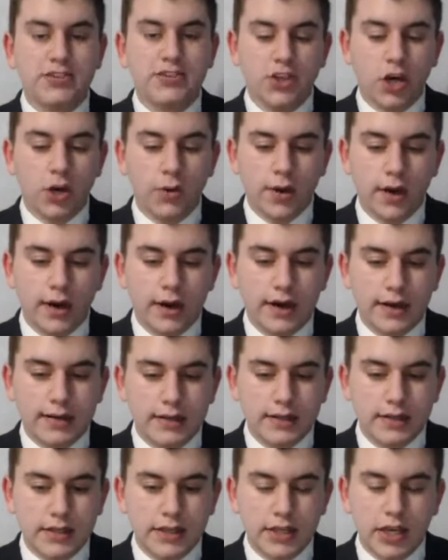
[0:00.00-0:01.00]
So,
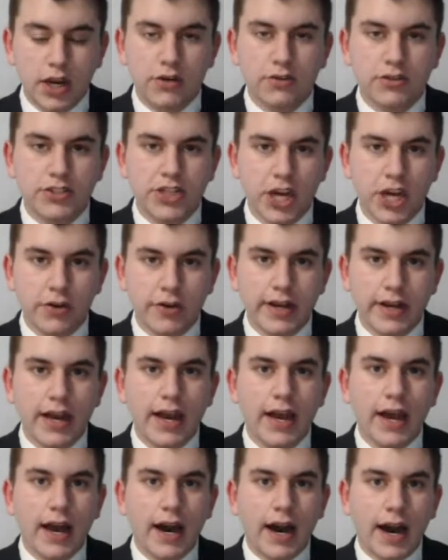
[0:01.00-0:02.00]
Jerry,
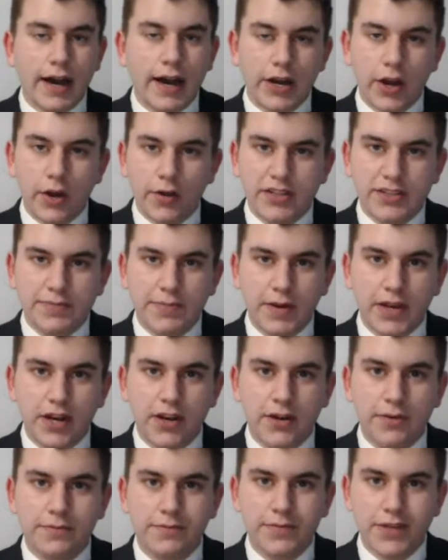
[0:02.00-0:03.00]
I know it's been a